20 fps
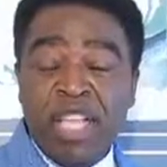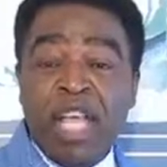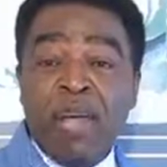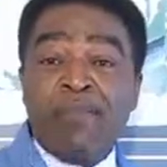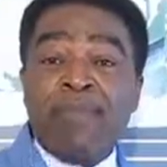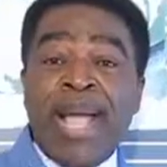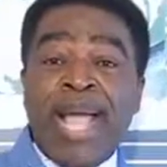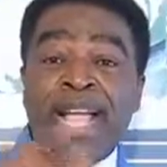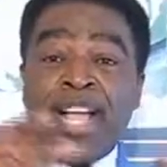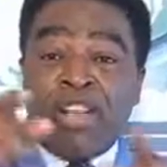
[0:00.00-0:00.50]

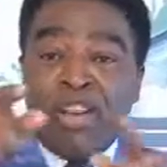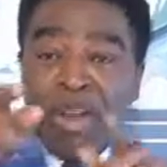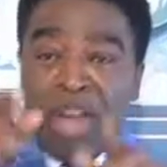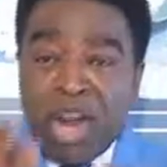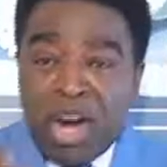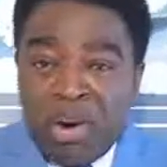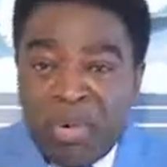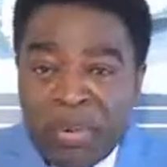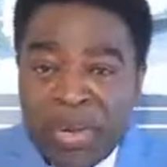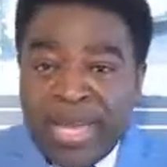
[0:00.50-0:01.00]
My
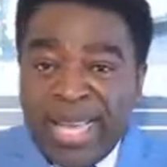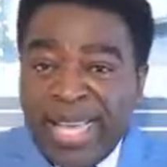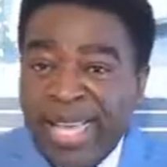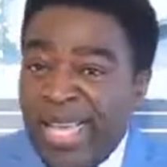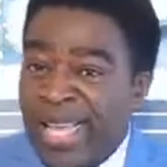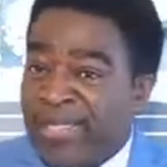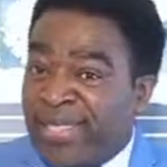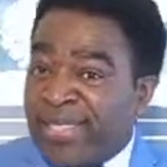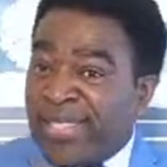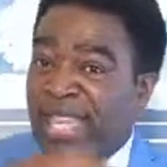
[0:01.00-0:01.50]
glory
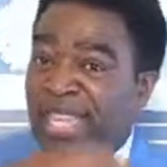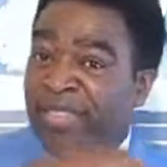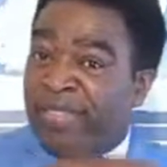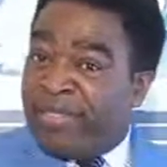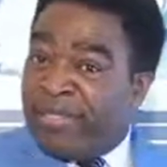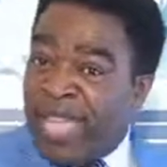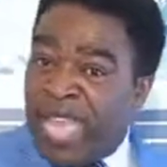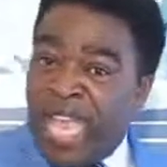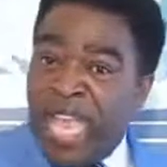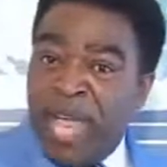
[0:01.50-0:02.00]
is
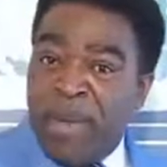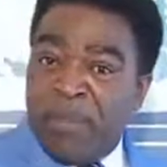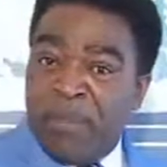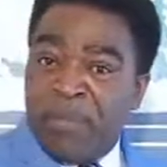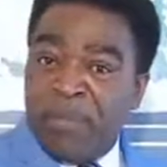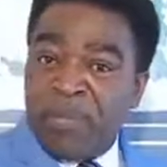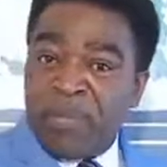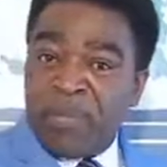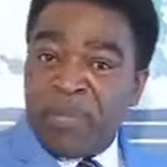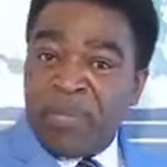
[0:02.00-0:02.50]
in
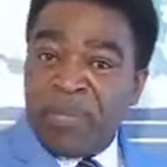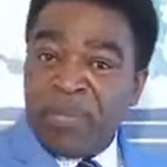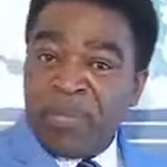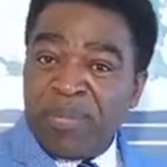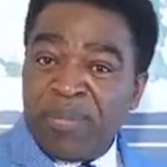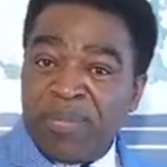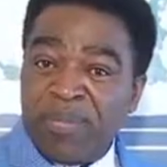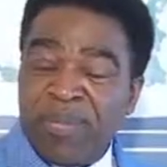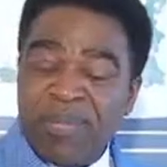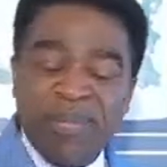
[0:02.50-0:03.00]
them.
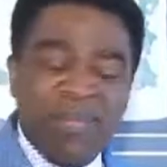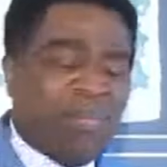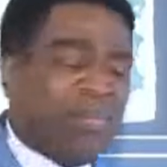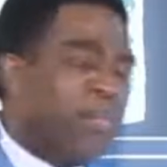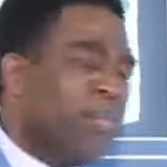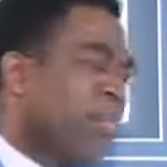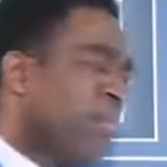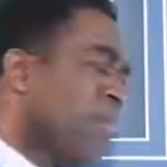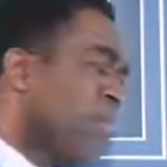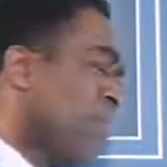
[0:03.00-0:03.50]

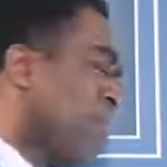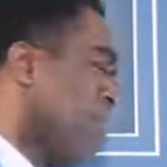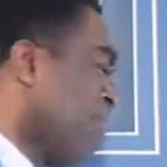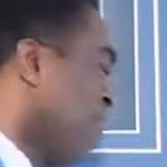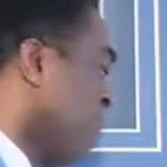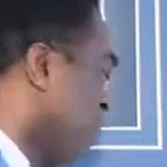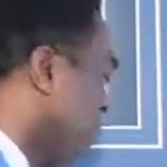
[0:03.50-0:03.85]
Mm.